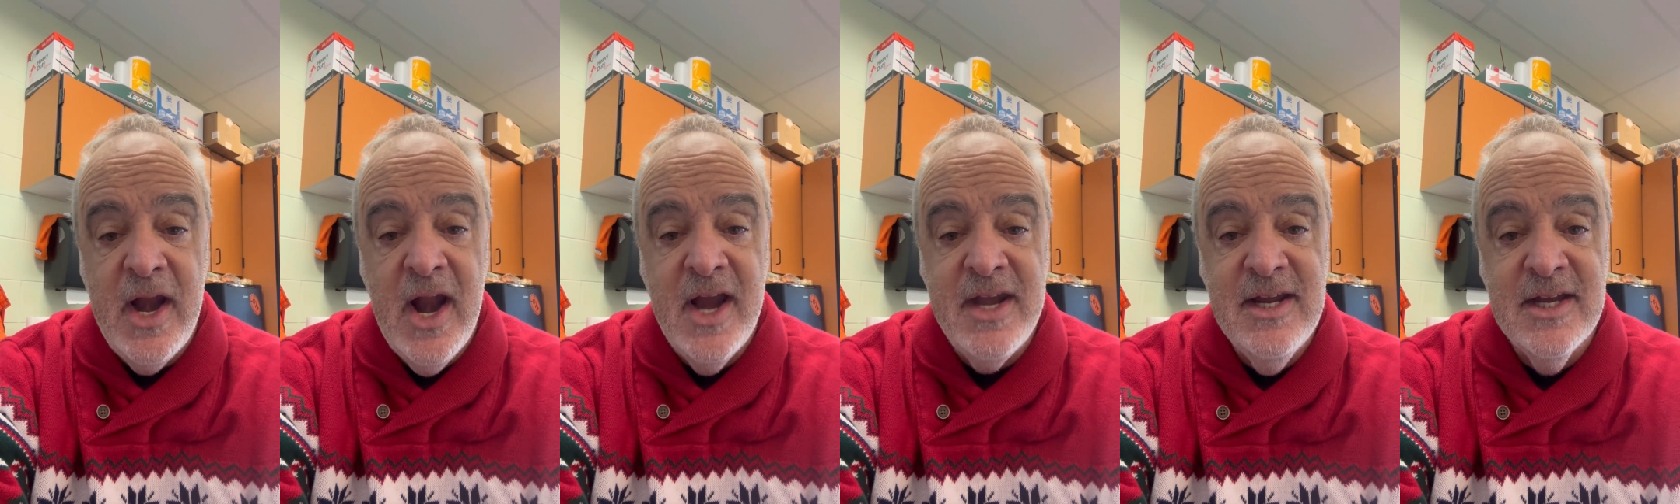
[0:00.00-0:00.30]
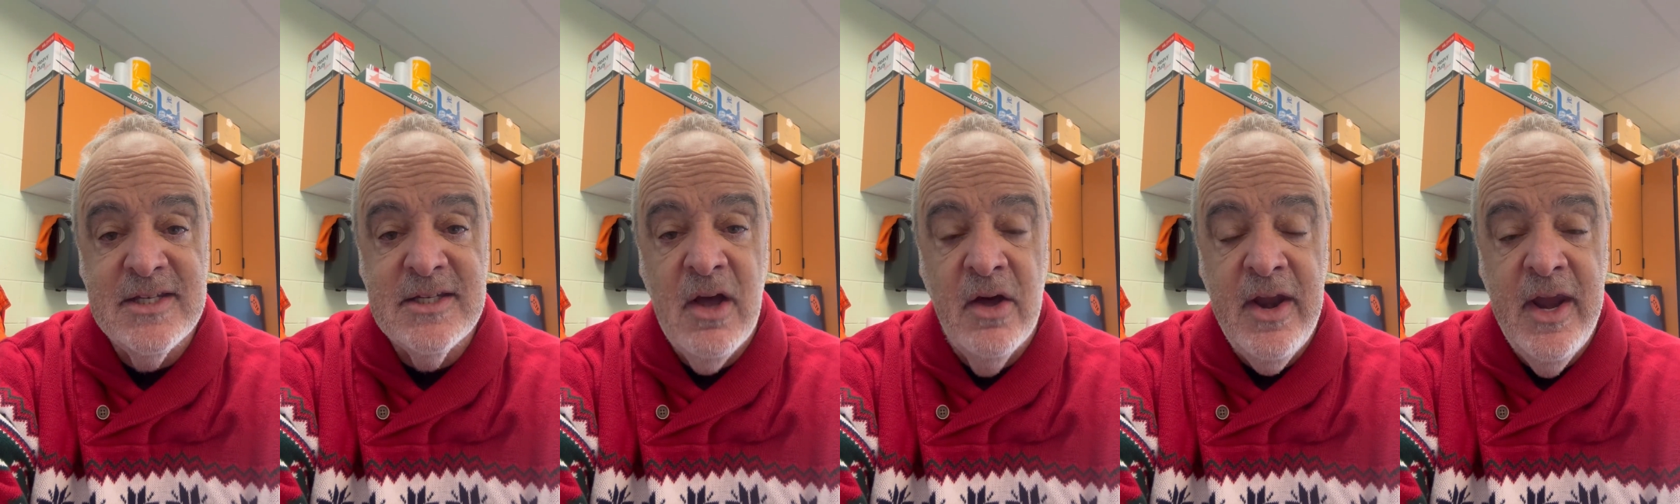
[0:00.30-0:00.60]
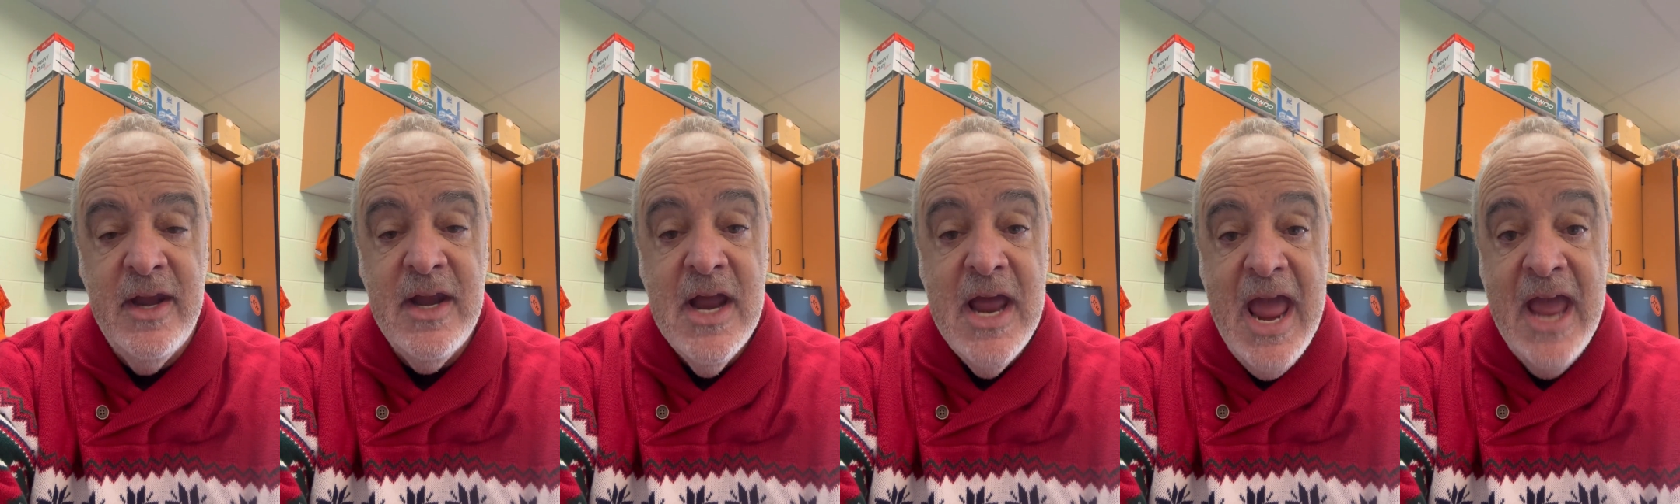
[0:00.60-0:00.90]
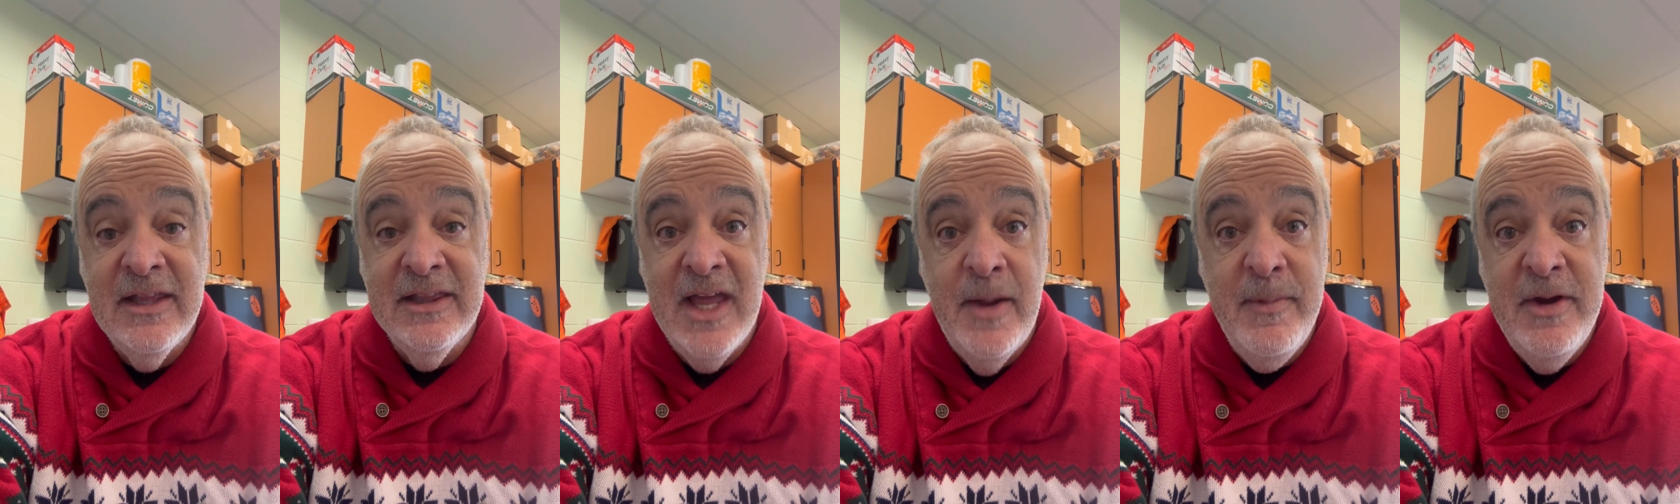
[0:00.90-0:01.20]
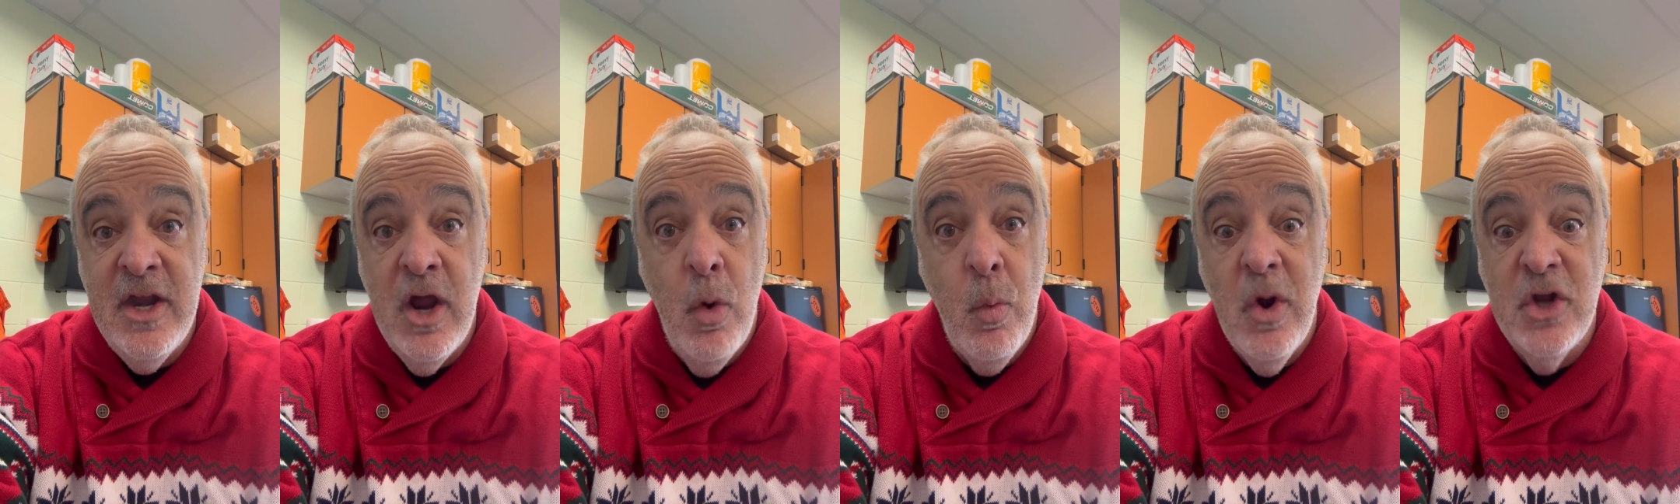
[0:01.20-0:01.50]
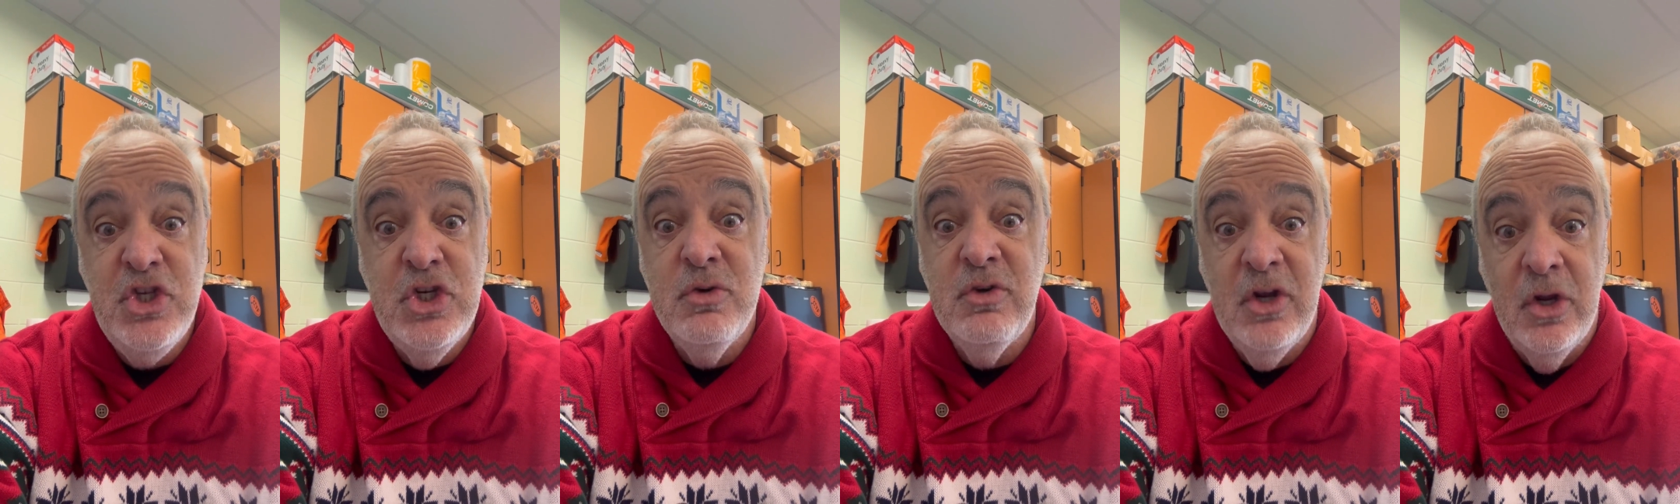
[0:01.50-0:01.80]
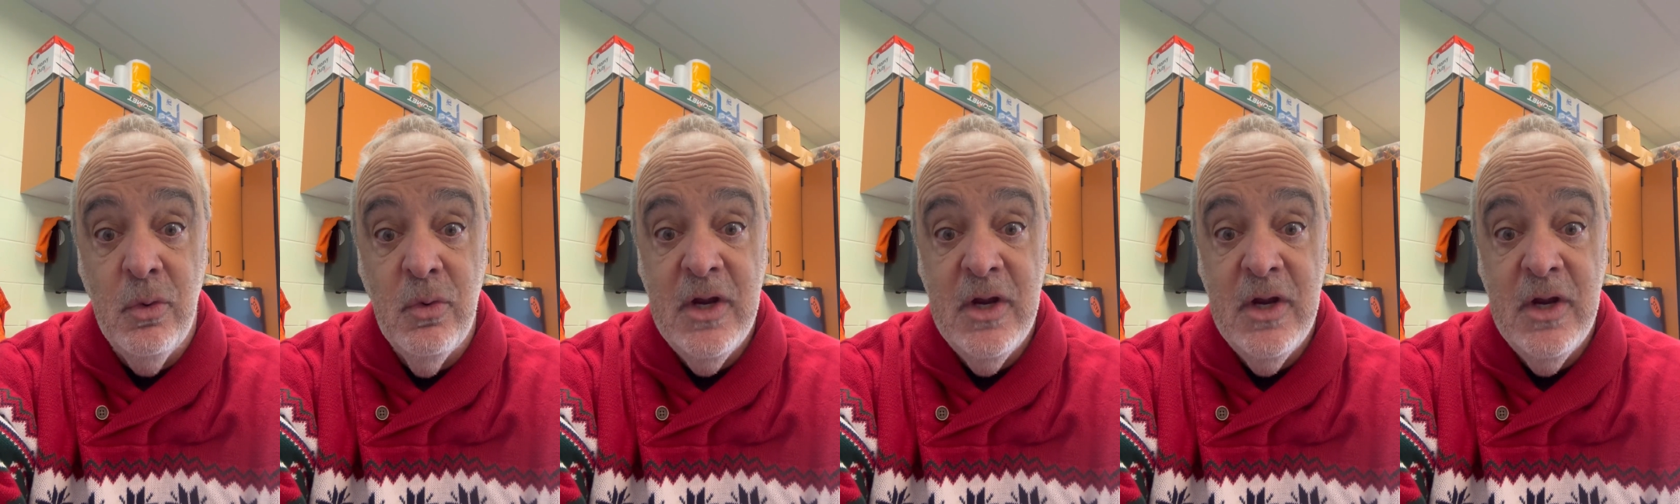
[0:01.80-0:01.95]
ideas on it, and let me know what you do